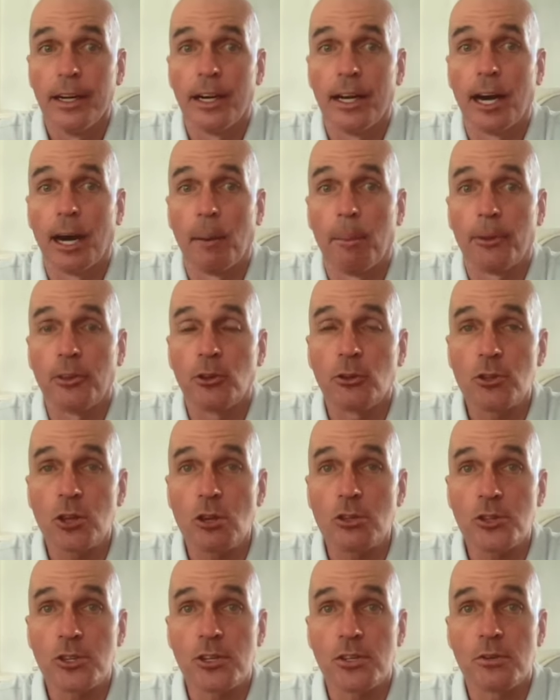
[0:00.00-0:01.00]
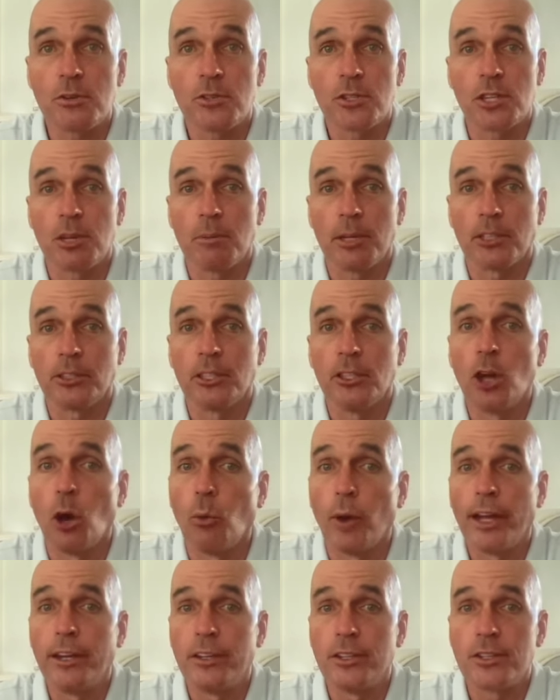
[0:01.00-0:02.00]
Uh, but there's also seemingly
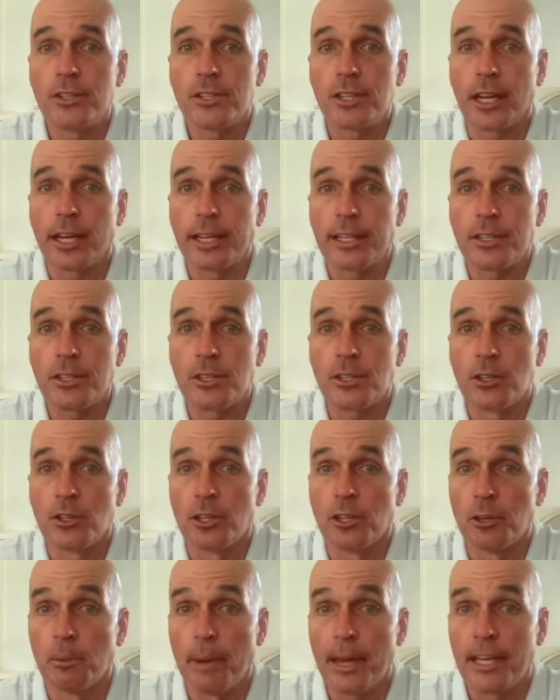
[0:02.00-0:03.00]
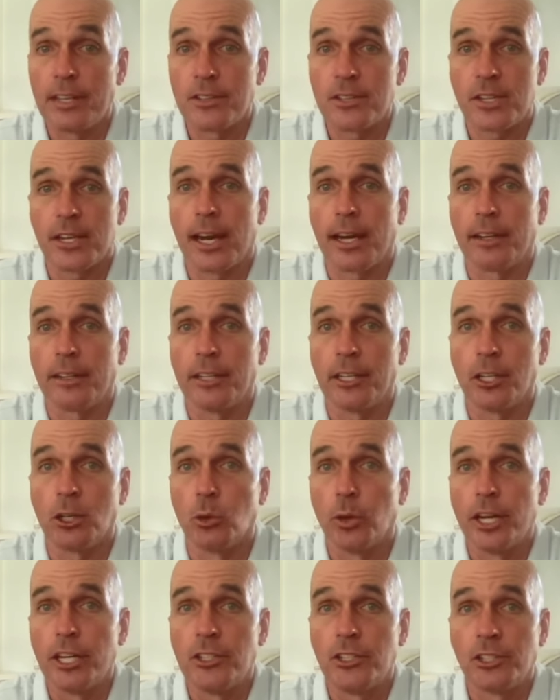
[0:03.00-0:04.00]
no end in sight to the demand side of the
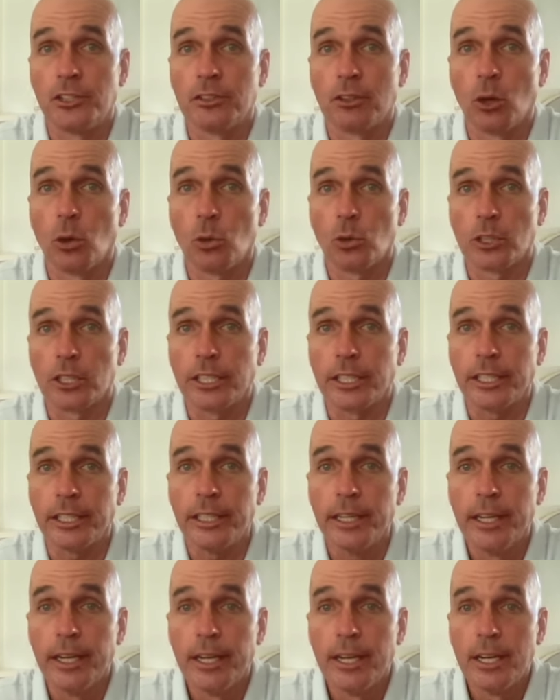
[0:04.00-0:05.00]
equation locally,